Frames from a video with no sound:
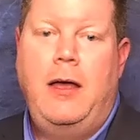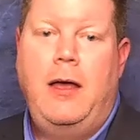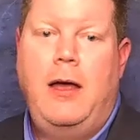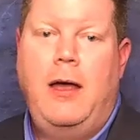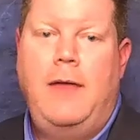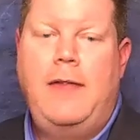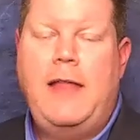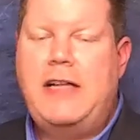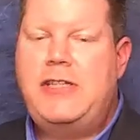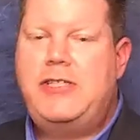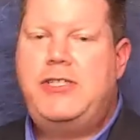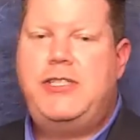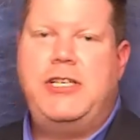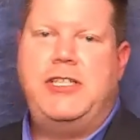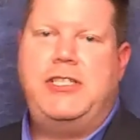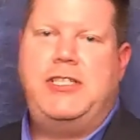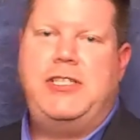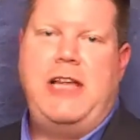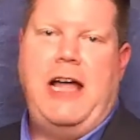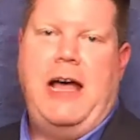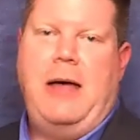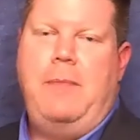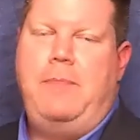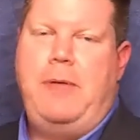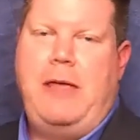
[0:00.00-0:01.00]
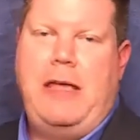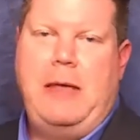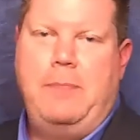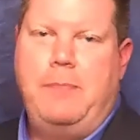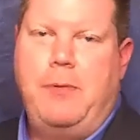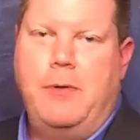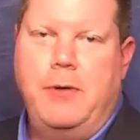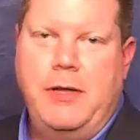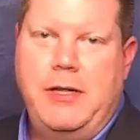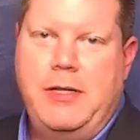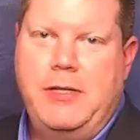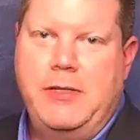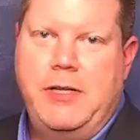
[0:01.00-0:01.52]
And that's just not
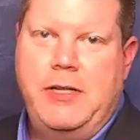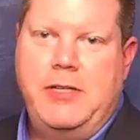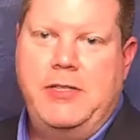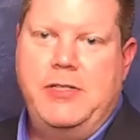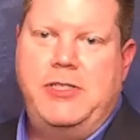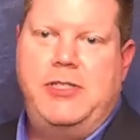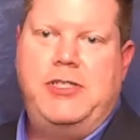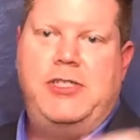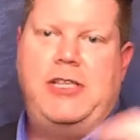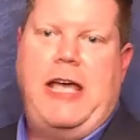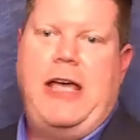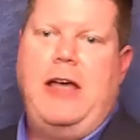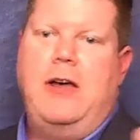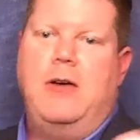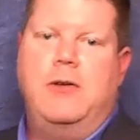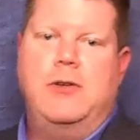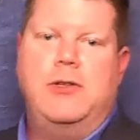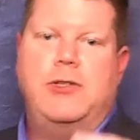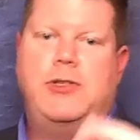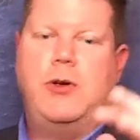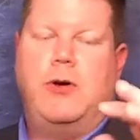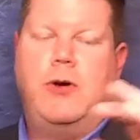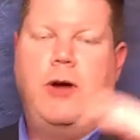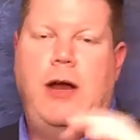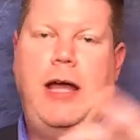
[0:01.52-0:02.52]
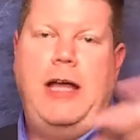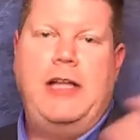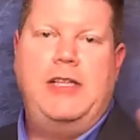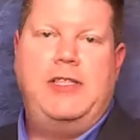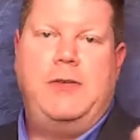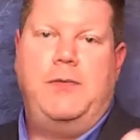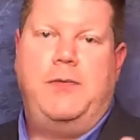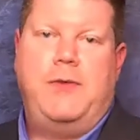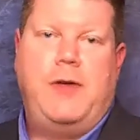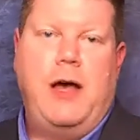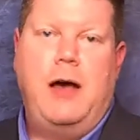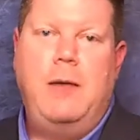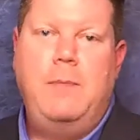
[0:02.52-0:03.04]
people in sales or heads
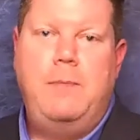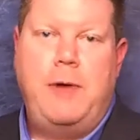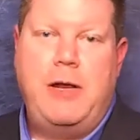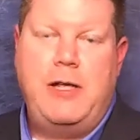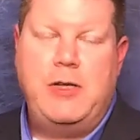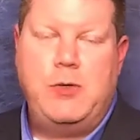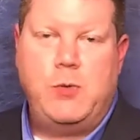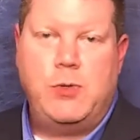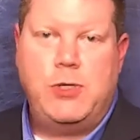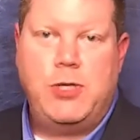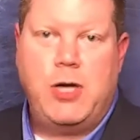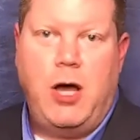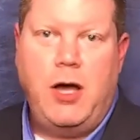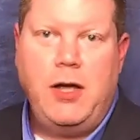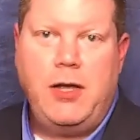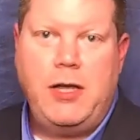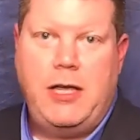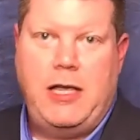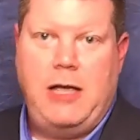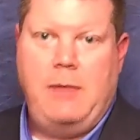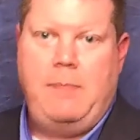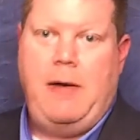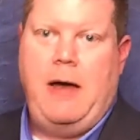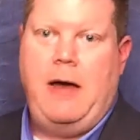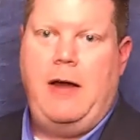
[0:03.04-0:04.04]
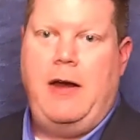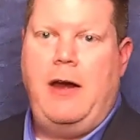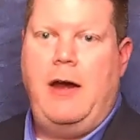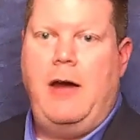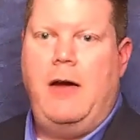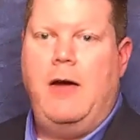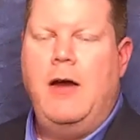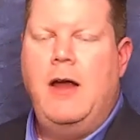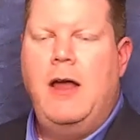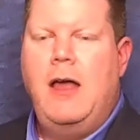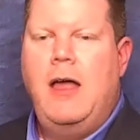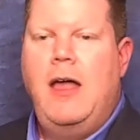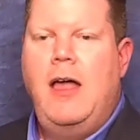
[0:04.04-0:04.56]
of companies we're talking about
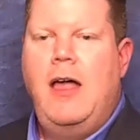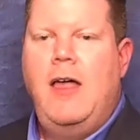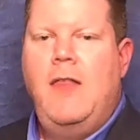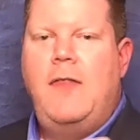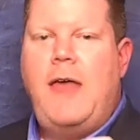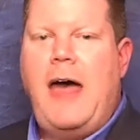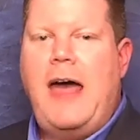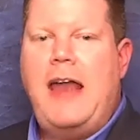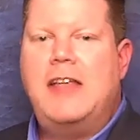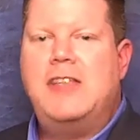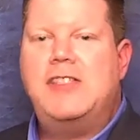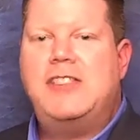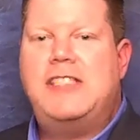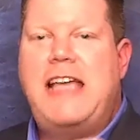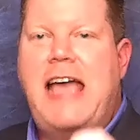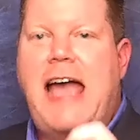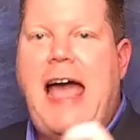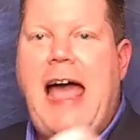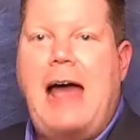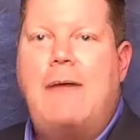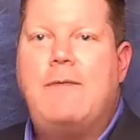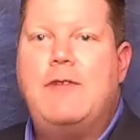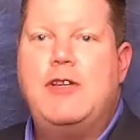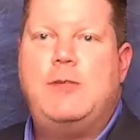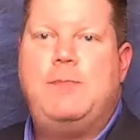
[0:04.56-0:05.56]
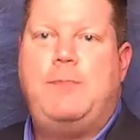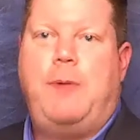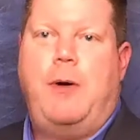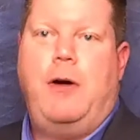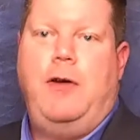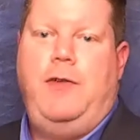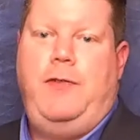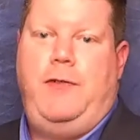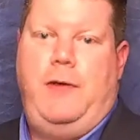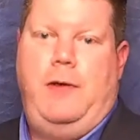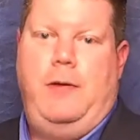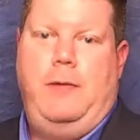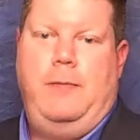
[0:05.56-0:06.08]
here. That is the average
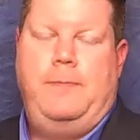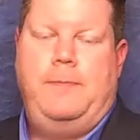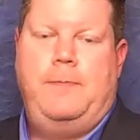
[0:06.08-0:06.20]
person.